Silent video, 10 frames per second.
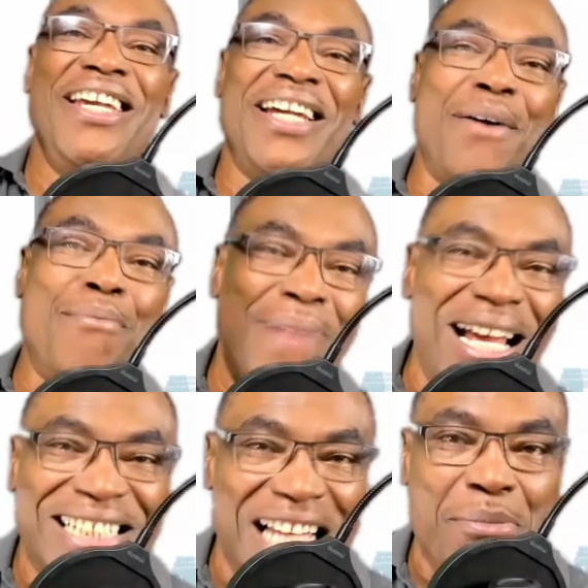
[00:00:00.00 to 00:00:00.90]
You can
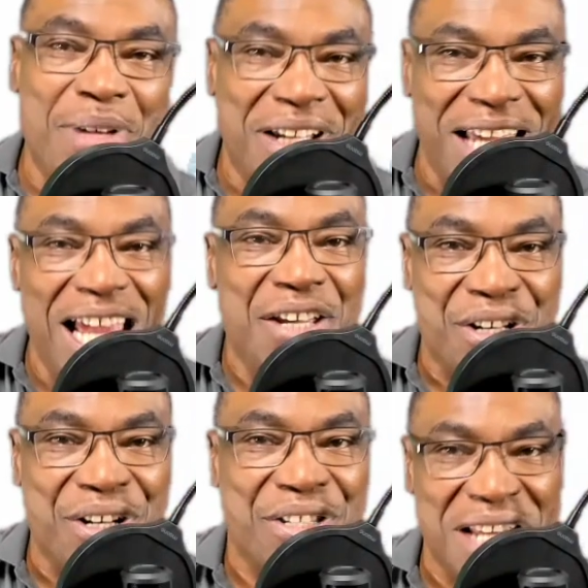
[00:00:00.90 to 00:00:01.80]
mess up your
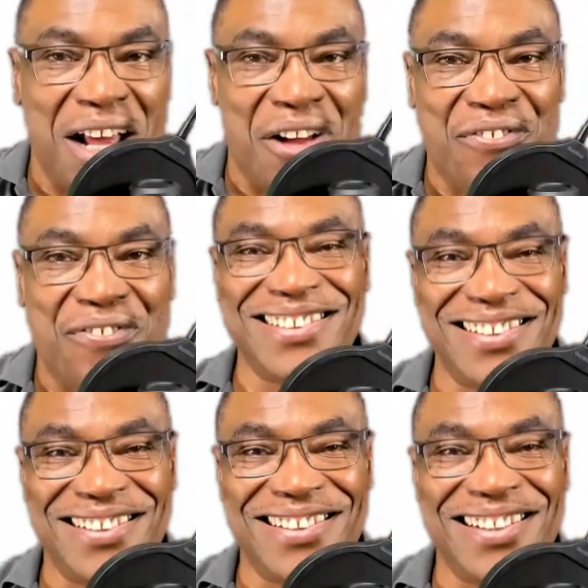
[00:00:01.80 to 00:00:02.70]
case yourself.
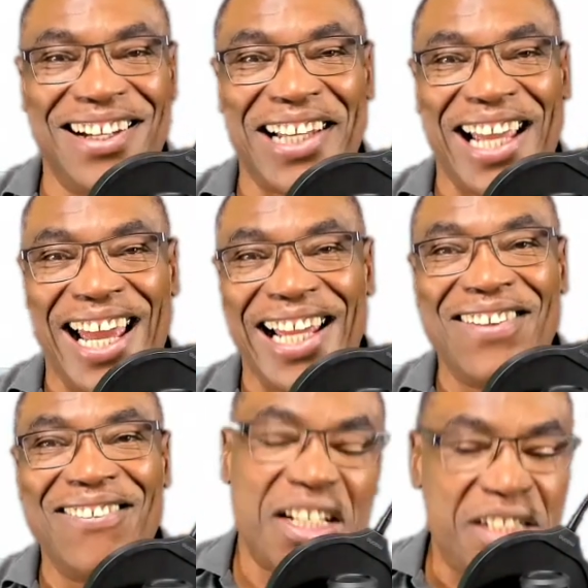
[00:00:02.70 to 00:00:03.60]
okay,
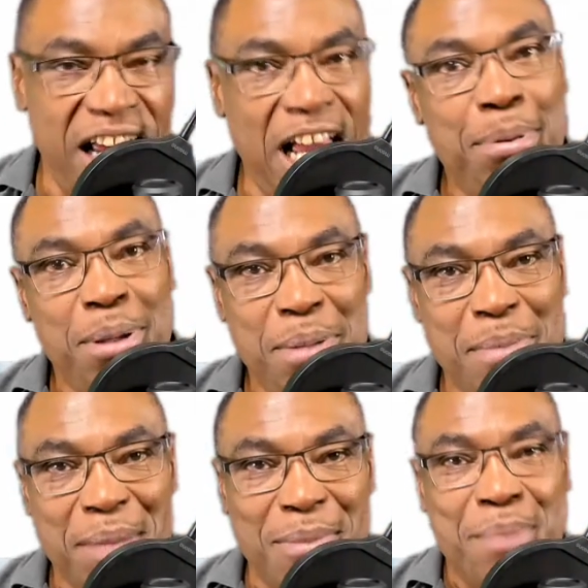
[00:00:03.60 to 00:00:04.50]
that's not helping me
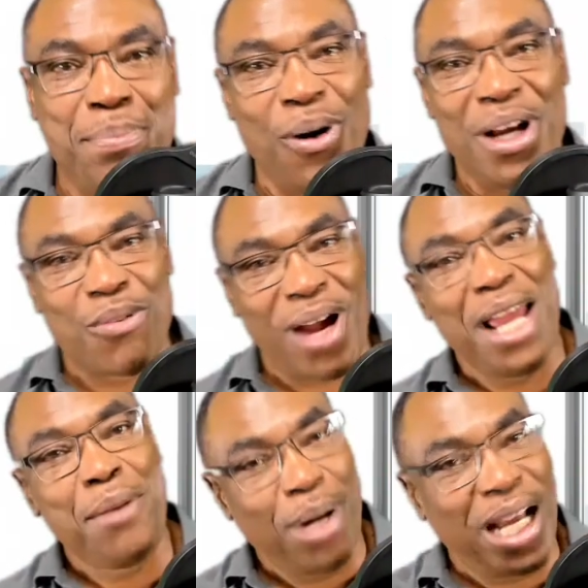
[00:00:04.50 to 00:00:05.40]
make my point,
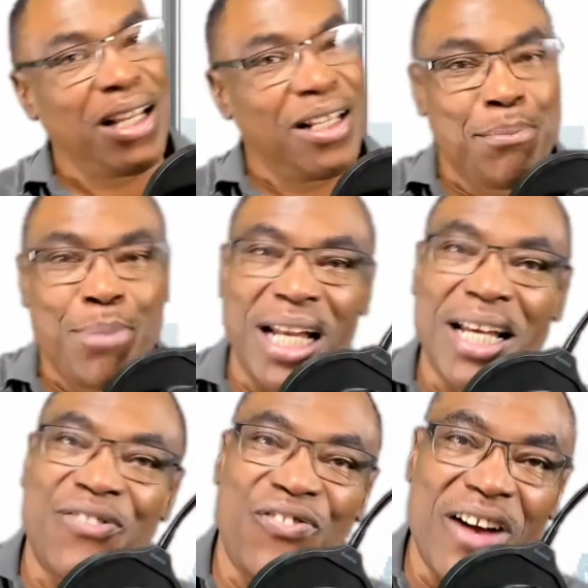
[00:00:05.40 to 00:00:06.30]
right? But but
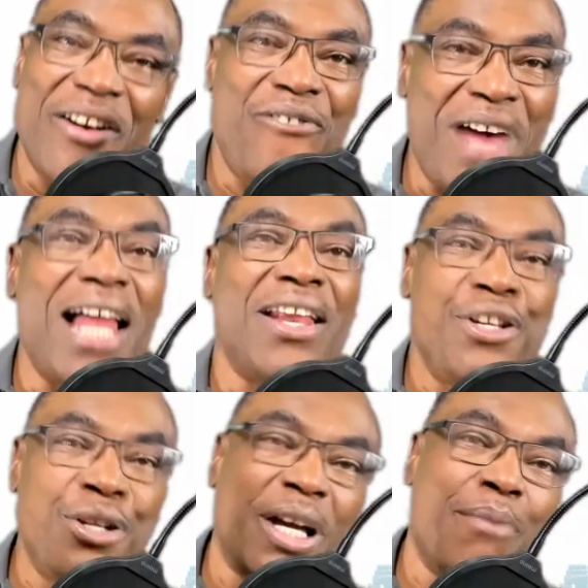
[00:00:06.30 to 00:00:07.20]
it's very
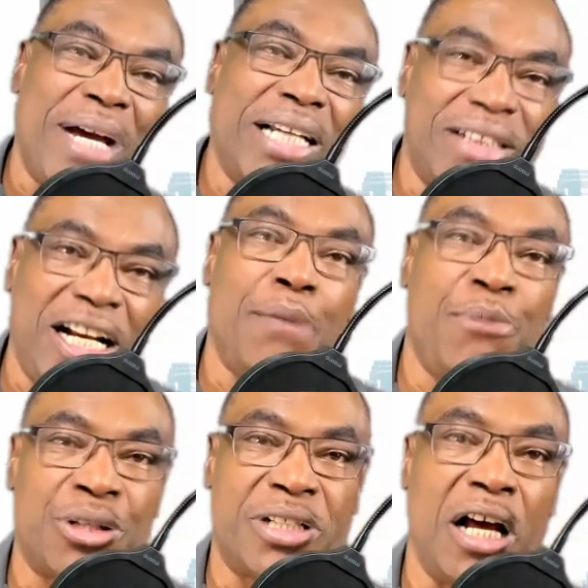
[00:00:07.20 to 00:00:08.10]
valid. You can mess it
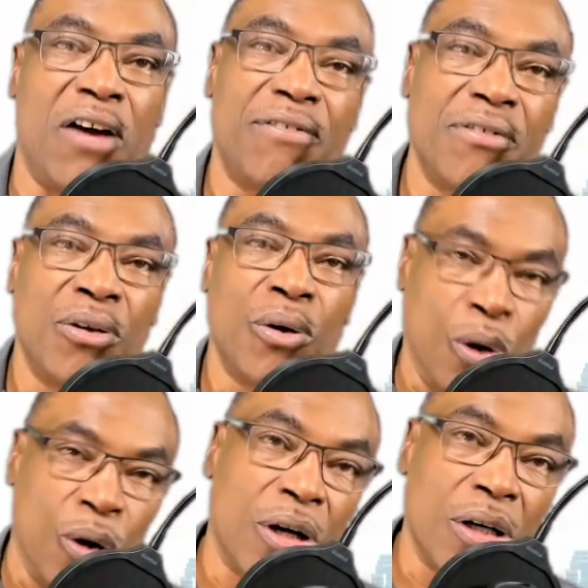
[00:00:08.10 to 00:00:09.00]
up yourself.
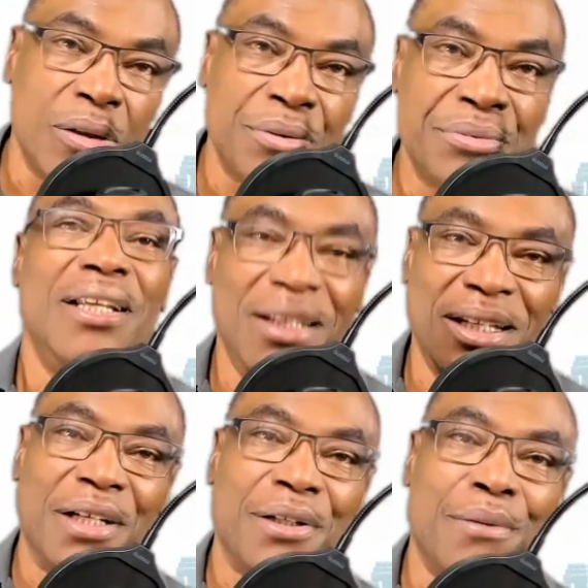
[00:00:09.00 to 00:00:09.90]
Or
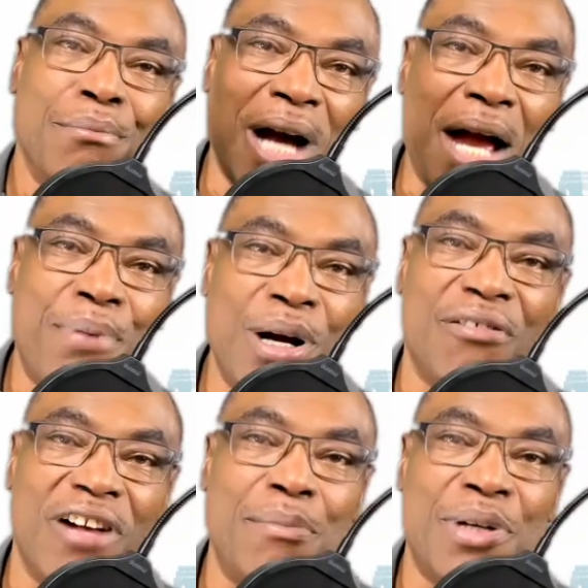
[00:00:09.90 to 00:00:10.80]
look, my
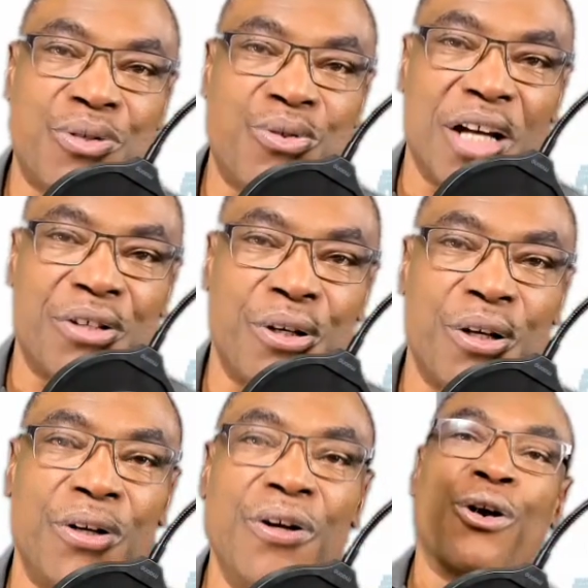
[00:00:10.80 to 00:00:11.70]
program is
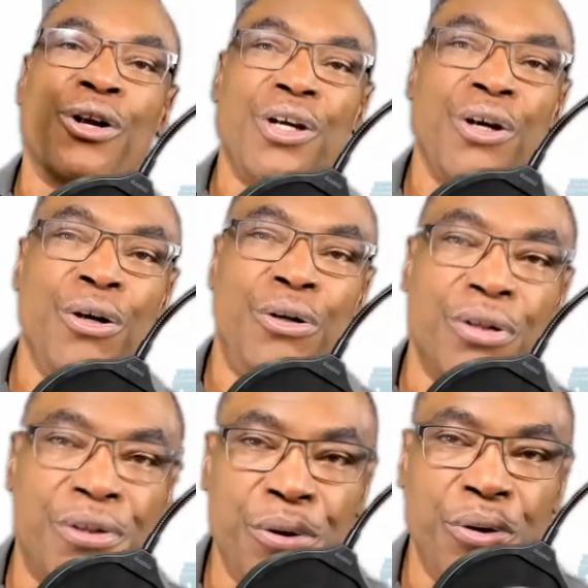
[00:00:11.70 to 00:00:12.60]
structured for you
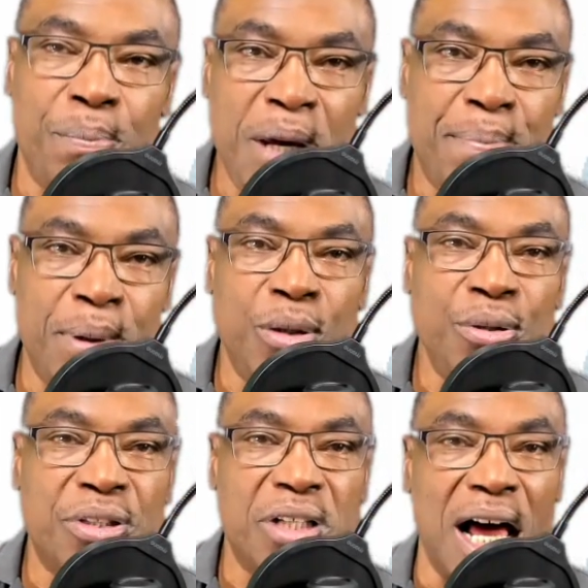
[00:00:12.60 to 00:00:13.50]
to sue the people
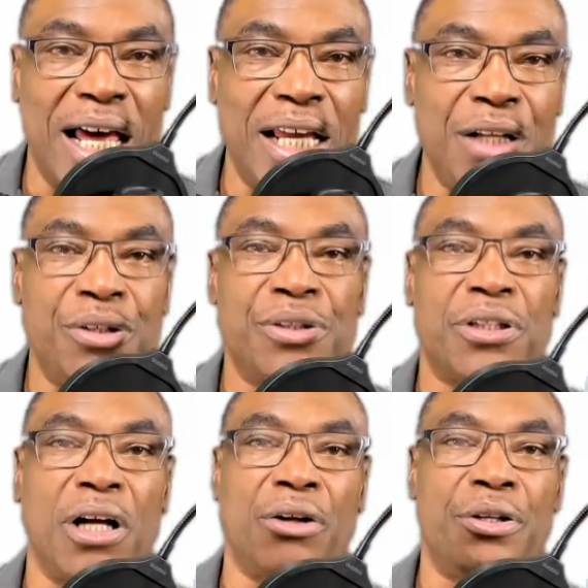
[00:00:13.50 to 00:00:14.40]
who signed to
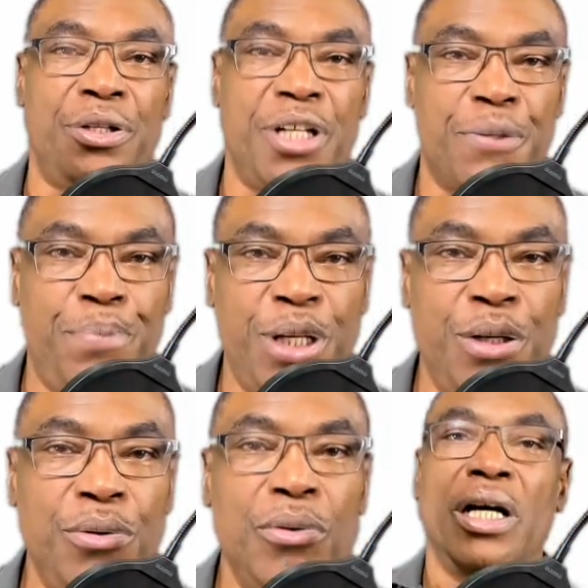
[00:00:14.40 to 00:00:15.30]
start the
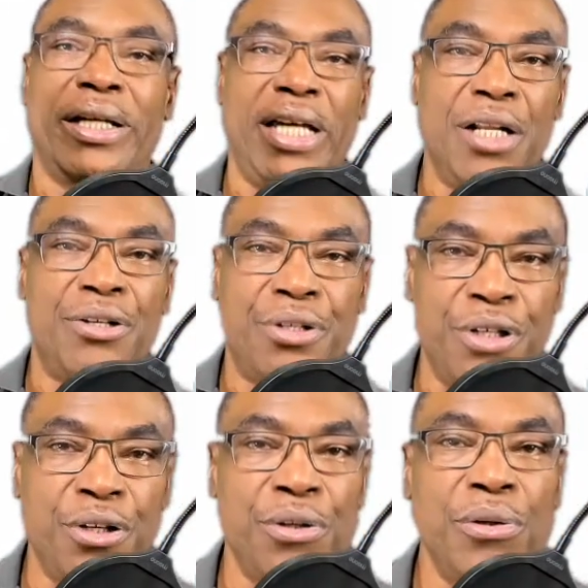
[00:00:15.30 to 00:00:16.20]
dispute against
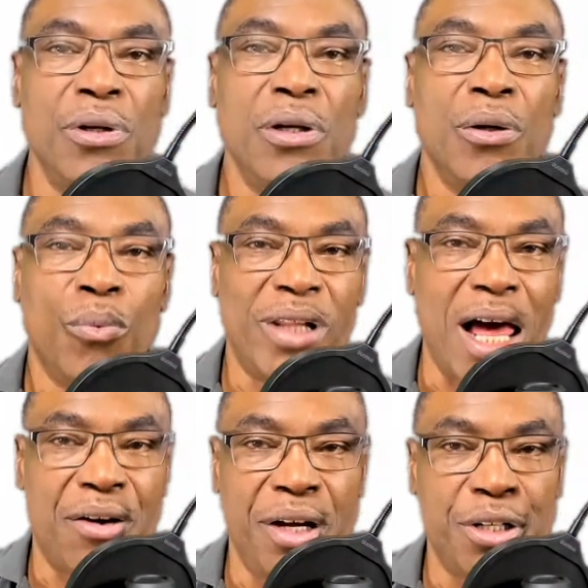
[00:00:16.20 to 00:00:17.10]
you
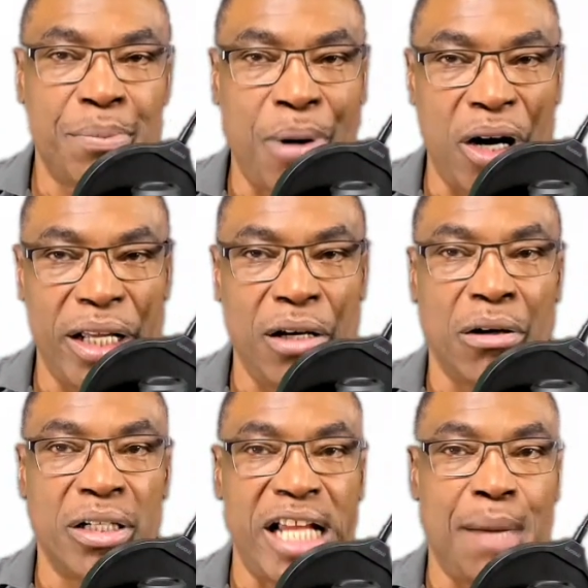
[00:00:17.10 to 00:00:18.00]
without an injured party
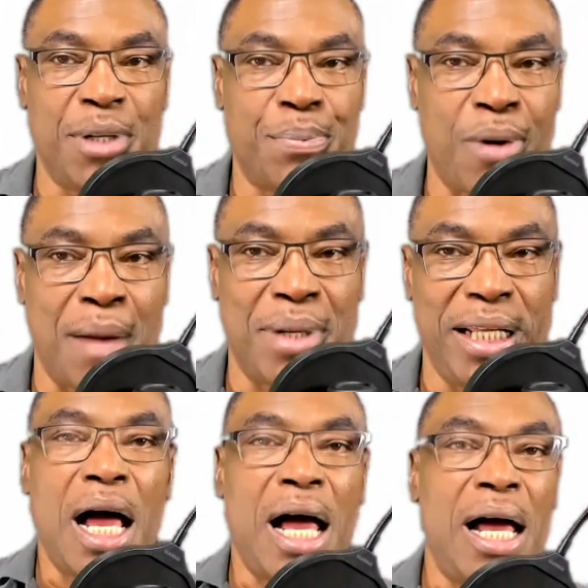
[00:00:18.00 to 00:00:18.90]
or damaged
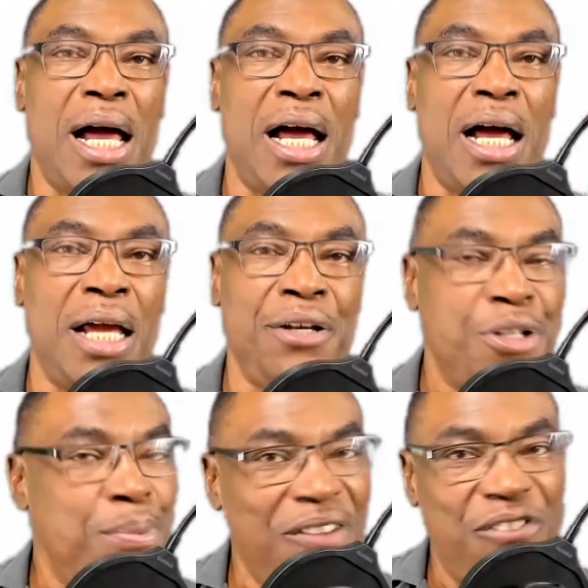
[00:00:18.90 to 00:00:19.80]
property. I
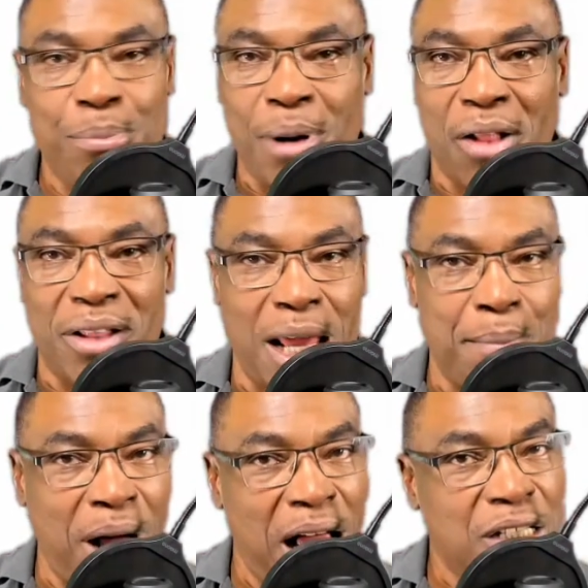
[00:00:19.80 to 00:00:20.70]
used to play football and I
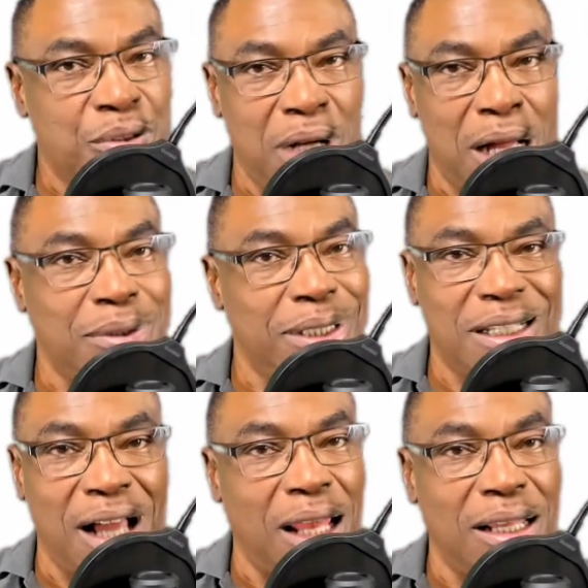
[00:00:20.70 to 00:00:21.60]
boxed when I was in
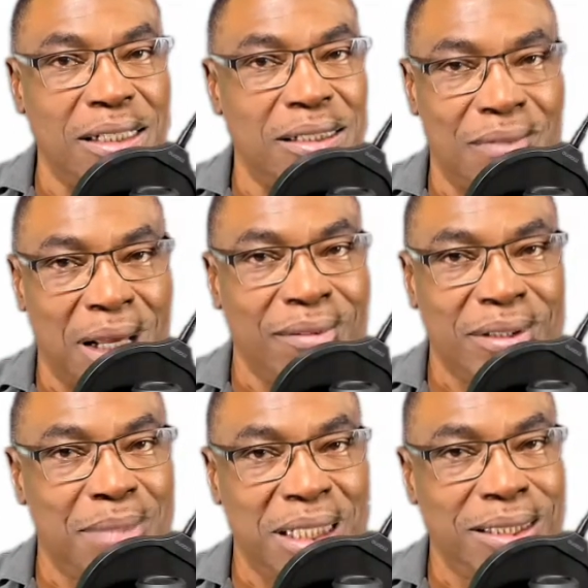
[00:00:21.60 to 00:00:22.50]
college and when I
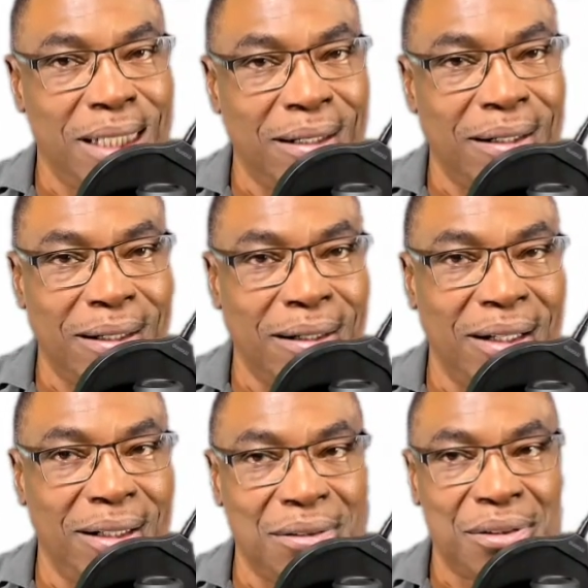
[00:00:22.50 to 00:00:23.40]
was much younger.
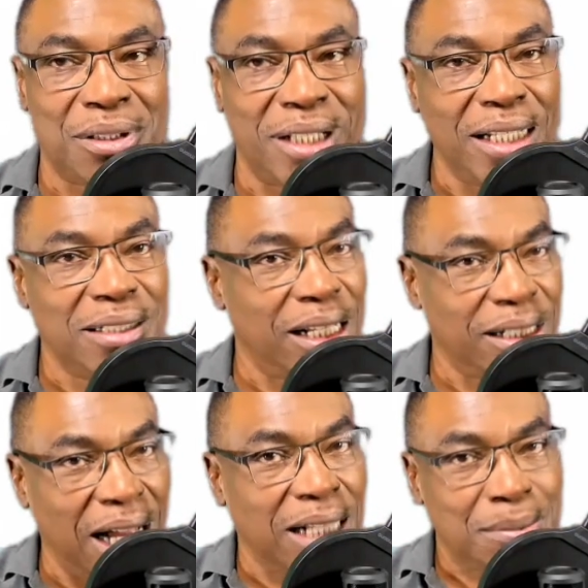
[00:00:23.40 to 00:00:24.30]
And those are things that
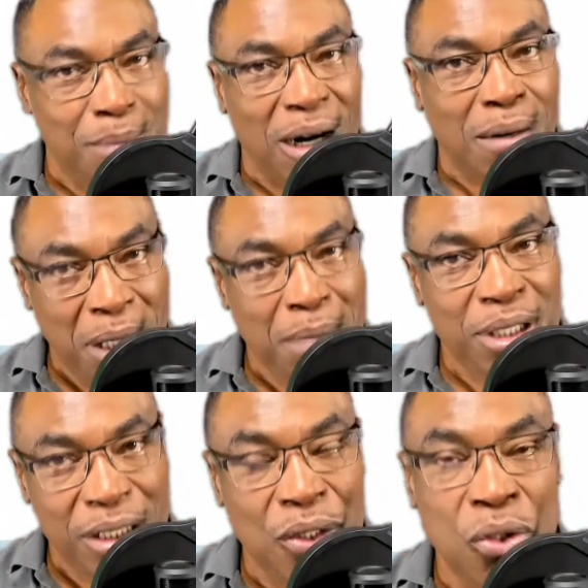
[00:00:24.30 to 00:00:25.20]
non smart
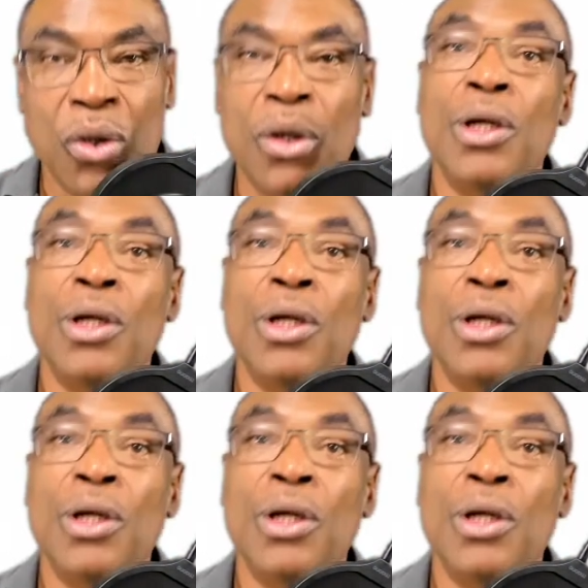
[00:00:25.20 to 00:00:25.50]
people do.